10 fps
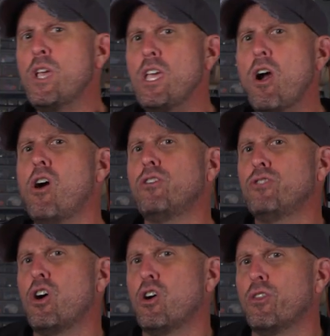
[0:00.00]
we all
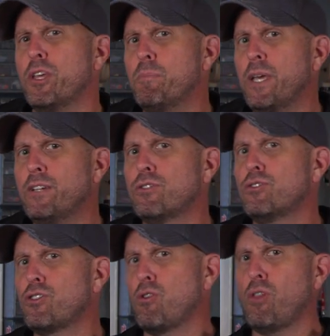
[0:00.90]
know that
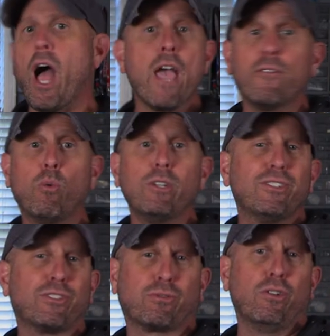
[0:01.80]
pictures don't lie. If it
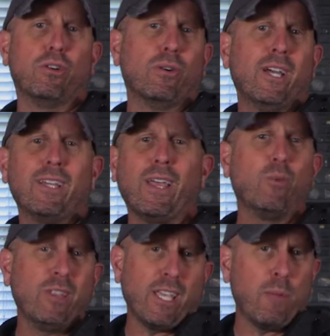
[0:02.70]
wasn't true, they
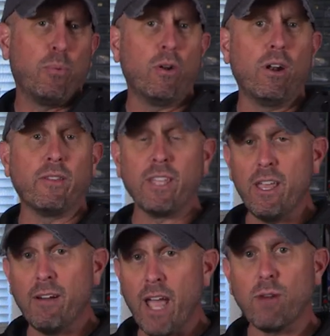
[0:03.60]
wouldn't let you put it on the
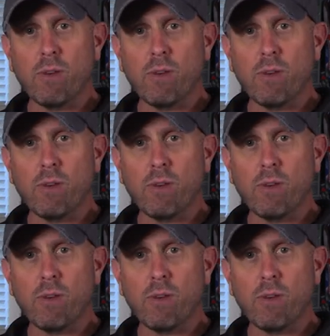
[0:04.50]
internet,